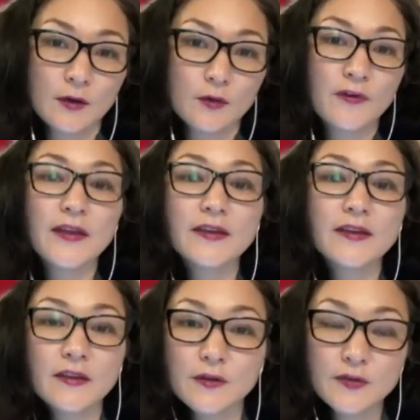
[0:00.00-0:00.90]

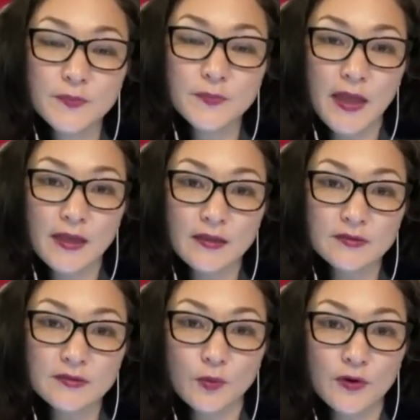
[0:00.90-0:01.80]
finding a new
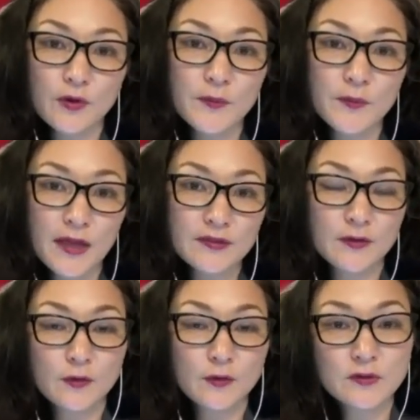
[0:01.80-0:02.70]
space or going back to
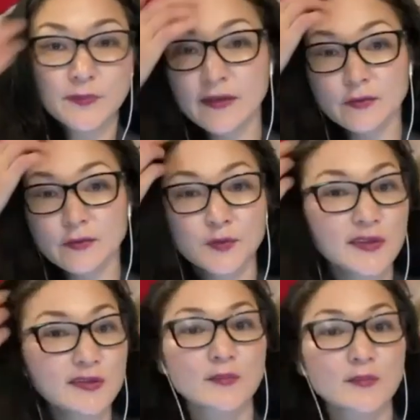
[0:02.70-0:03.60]
their old space or
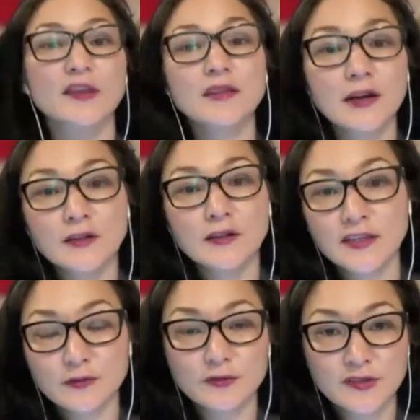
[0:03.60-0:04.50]
doing something entirely
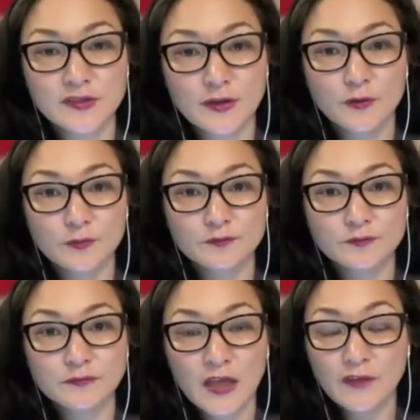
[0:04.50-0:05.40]
new. So
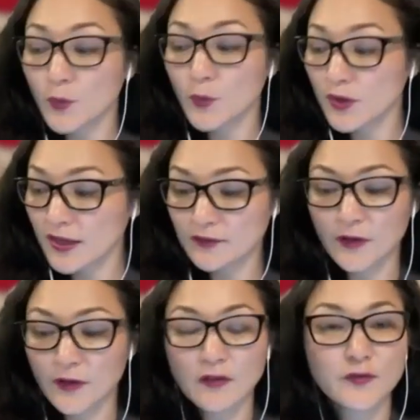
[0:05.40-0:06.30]
if you want to get
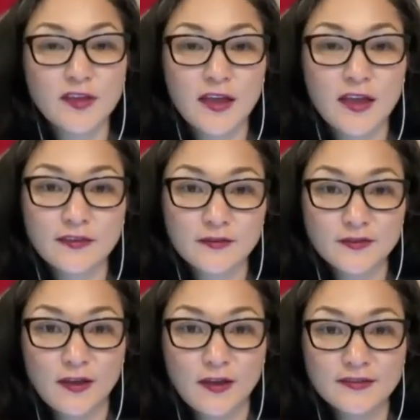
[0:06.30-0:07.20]
involved with that, there's
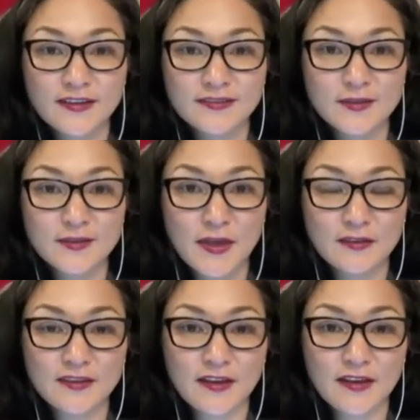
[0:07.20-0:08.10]
a contact email
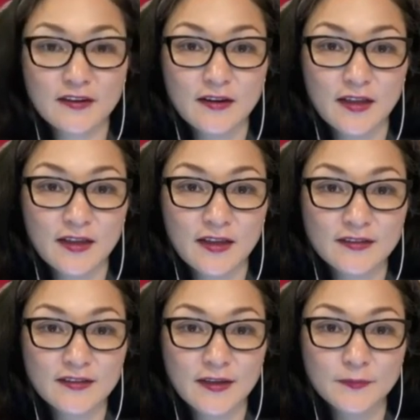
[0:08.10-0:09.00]
in there.
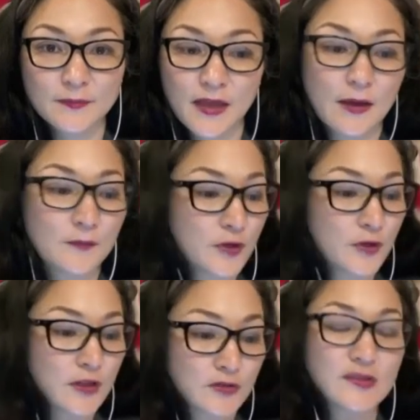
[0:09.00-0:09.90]
And I'm
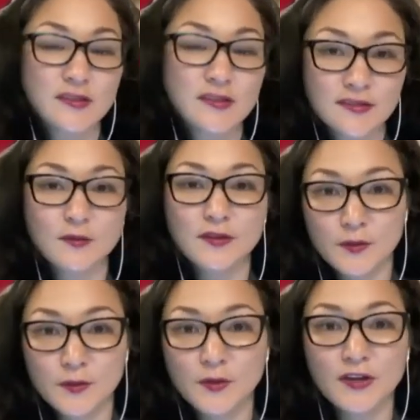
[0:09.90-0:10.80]
really interested to see what the
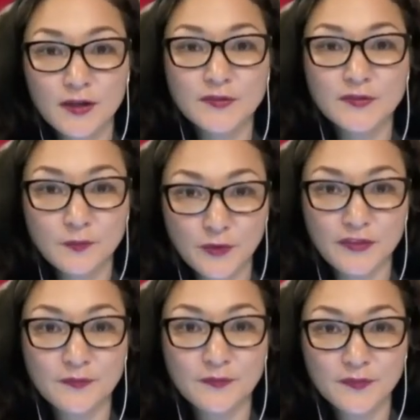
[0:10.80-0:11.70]
community comes up with.
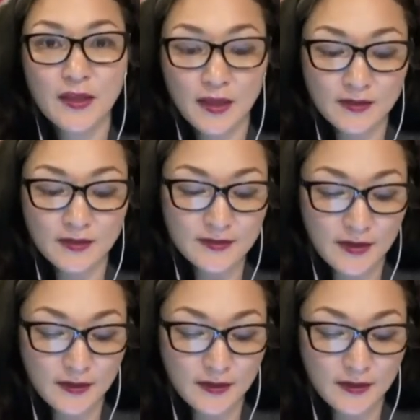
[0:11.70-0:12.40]
And